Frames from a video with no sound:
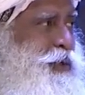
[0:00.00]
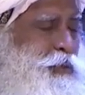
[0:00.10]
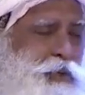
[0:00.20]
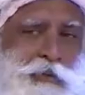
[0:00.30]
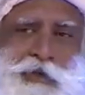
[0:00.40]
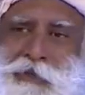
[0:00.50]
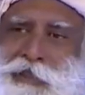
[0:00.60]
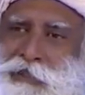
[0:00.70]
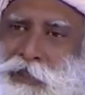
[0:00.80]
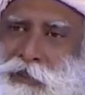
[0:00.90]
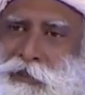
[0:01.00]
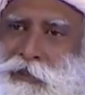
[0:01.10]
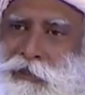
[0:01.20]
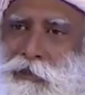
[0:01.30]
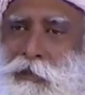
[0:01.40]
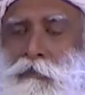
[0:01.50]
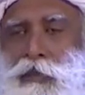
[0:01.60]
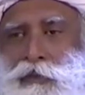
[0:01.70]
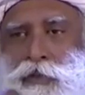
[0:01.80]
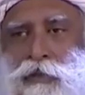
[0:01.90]
you will become ecstatic.
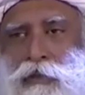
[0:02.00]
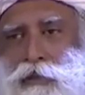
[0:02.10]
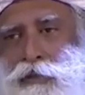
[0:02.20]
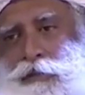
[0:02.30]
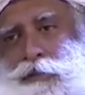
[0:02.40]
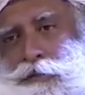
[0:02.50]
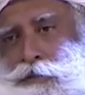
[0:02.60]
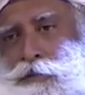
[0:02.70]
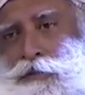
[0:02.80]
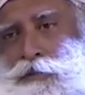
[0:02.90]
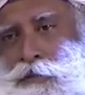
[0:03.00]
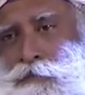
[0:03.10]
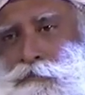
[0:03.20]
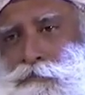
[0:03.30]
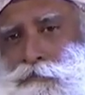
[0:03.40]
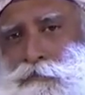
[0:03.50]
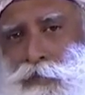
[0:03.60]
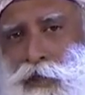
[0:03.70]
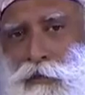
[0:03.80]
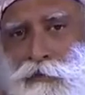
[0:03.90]
But see, 36 years,
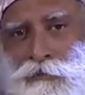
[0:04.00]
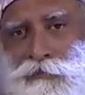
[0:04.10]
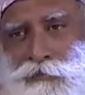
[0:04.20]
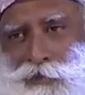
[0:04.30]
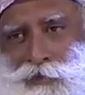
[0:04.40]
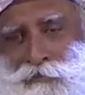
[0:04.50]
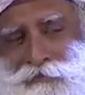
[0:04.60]
hello? See?